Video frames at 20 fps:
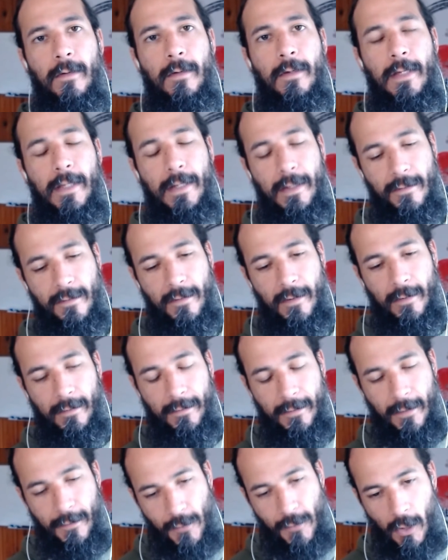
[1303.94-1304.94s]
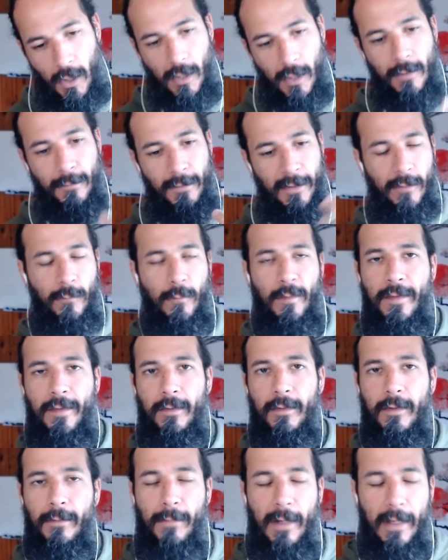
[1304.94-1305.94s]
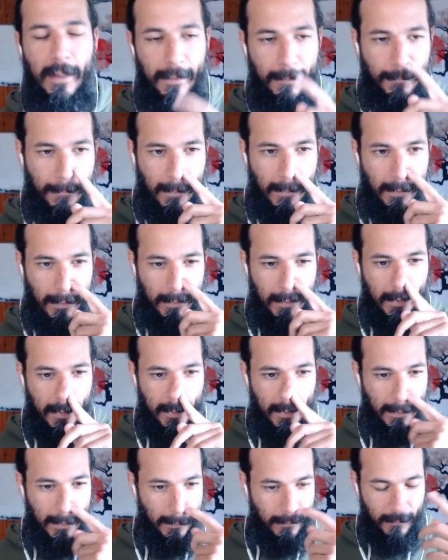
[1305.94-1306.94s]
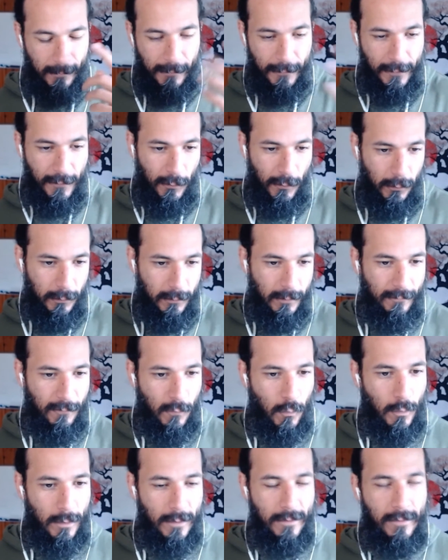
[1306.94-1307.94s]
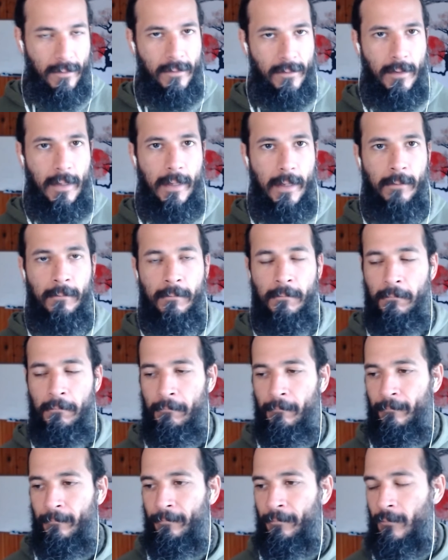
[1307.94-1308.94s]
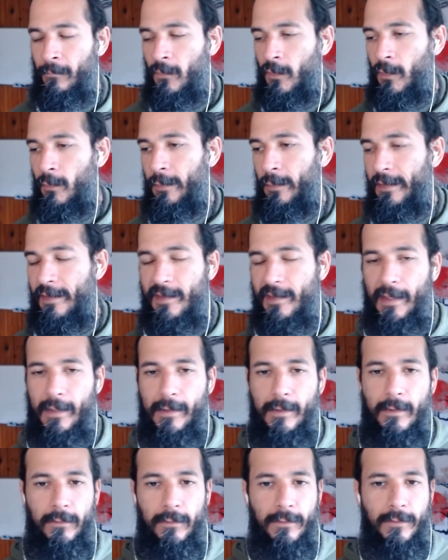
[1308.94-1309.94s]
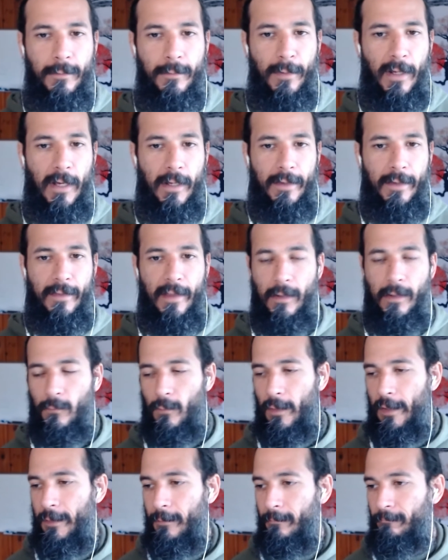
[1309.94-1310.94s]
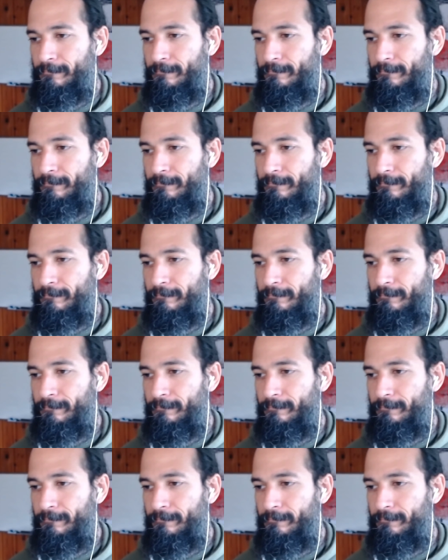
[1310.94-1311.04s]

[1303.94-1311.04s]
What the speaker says: It is a disharmony within the mind, and the result, of course, is that. So it signals the body that way.